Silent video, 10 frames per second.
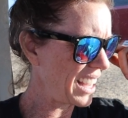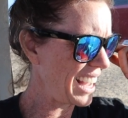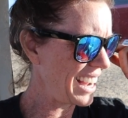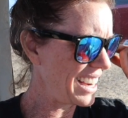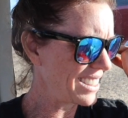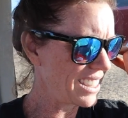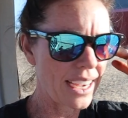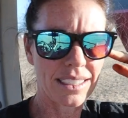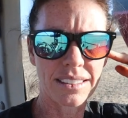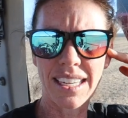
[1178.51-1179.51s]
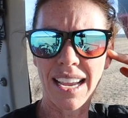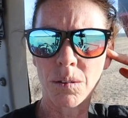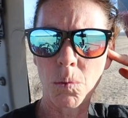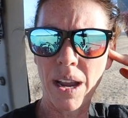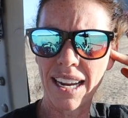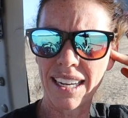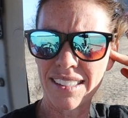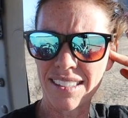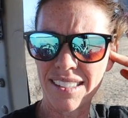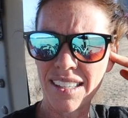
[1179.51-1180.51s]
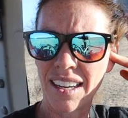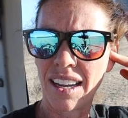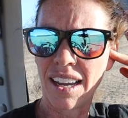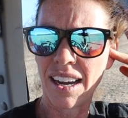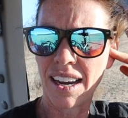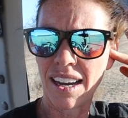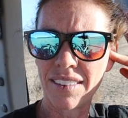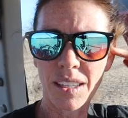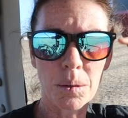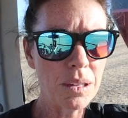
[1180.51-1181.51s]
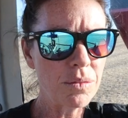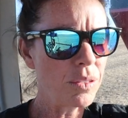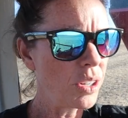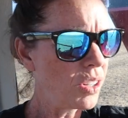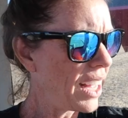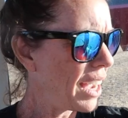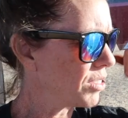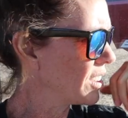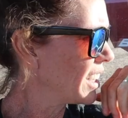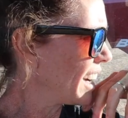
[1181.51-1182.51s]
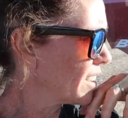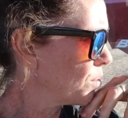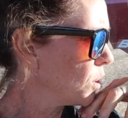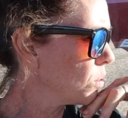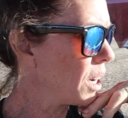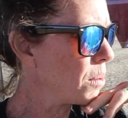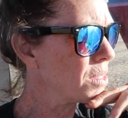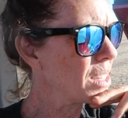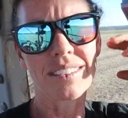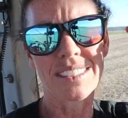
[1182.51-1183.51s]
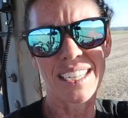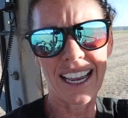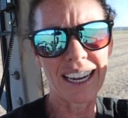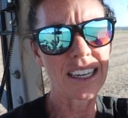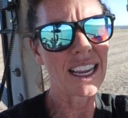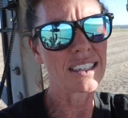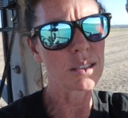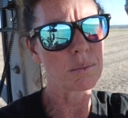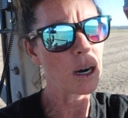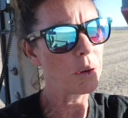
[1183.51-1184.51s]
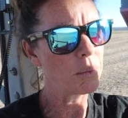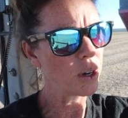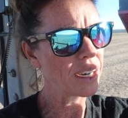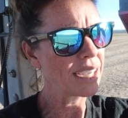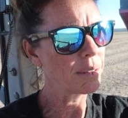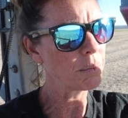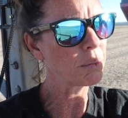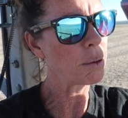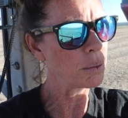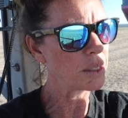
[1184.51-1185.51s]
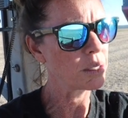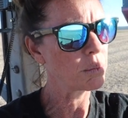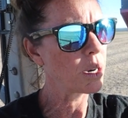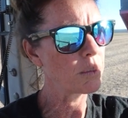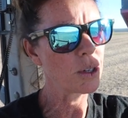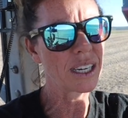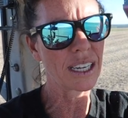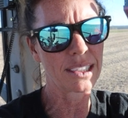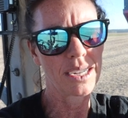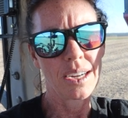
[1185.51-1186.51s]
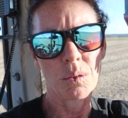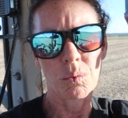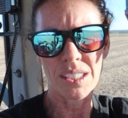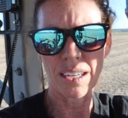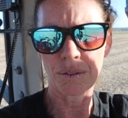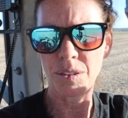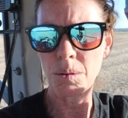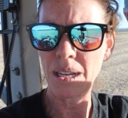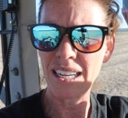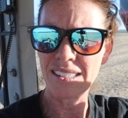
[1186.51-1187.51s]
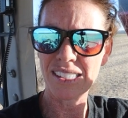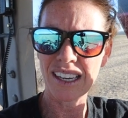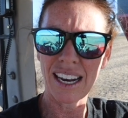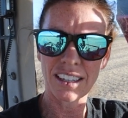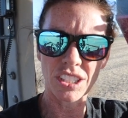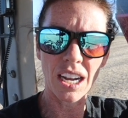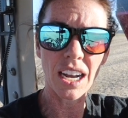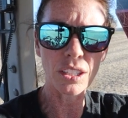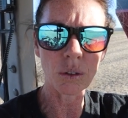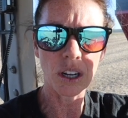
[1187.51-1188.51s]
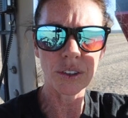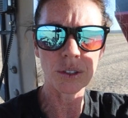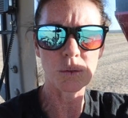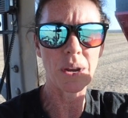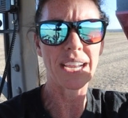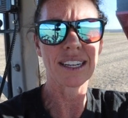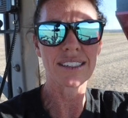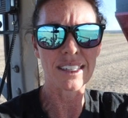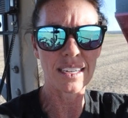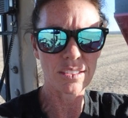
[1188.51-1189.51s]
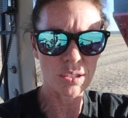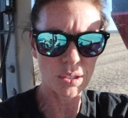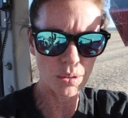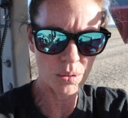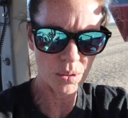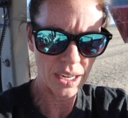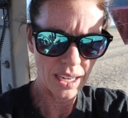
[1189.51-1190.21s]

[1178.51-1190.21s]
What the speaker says: 8, 9, 10 wagons. They'll be full after the next few dumps tonight and tomorrow morning. Probably tomorrow morning, we'll take a few minutes and actually unload all those wagons into